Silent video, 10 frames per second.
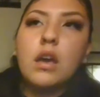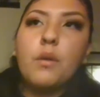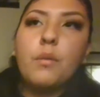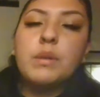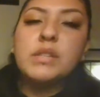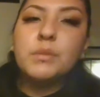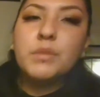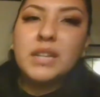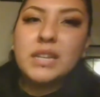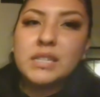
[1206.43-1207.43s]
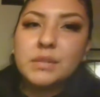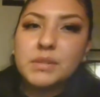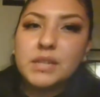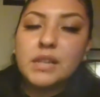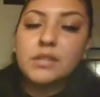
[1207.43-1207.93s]
when someone gets
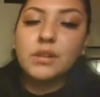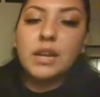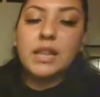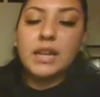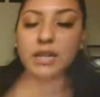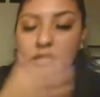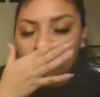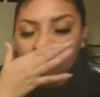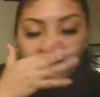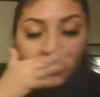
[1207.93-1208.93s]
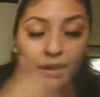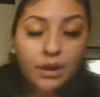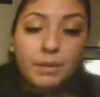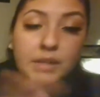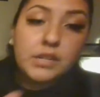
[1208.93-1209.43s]
obsessed, okay, like, and this goes for
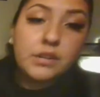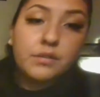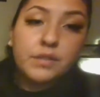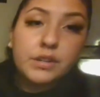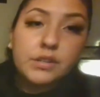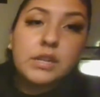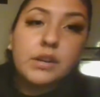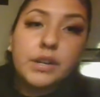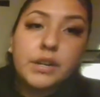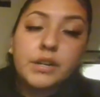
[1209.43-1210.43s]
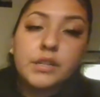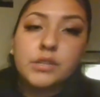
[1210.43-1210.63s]
all my tarot readers out here.